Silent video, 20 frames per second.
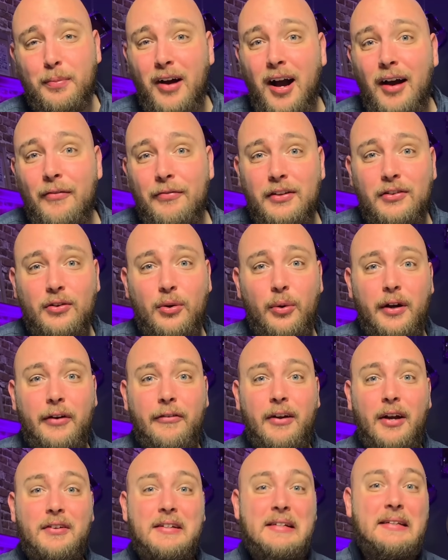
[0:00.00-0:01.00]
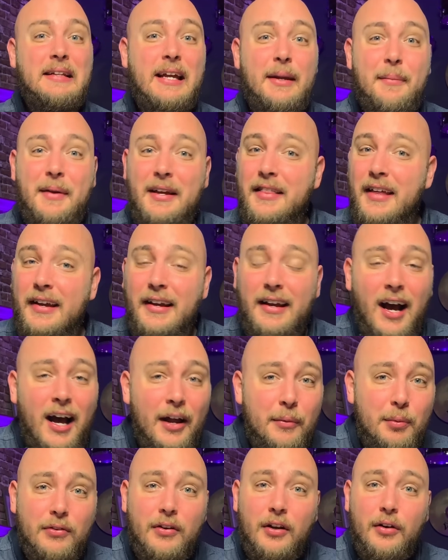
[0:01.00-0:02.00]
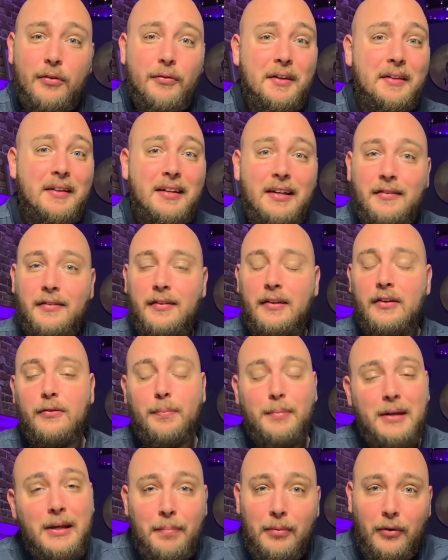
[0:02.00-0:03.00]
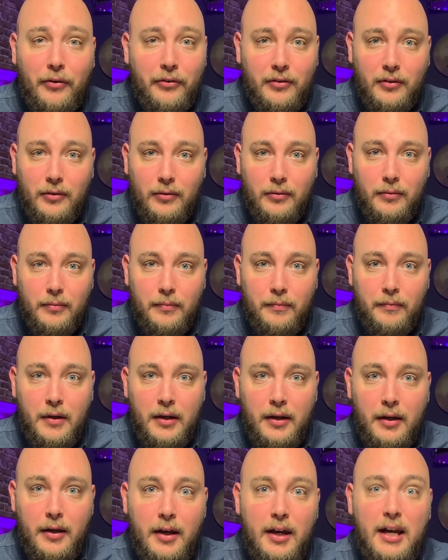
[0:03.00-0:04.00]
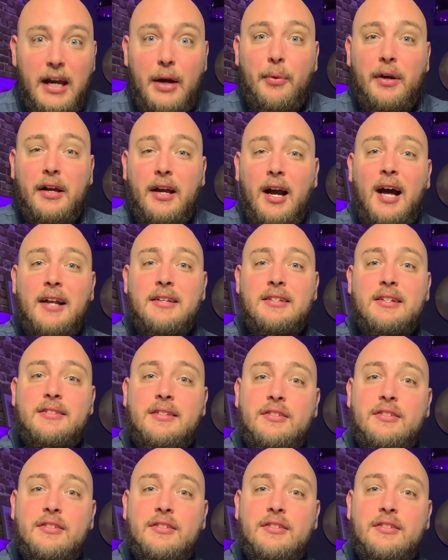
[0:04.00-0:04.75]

prophets going around claiming that God was going to release his people soon. And what God does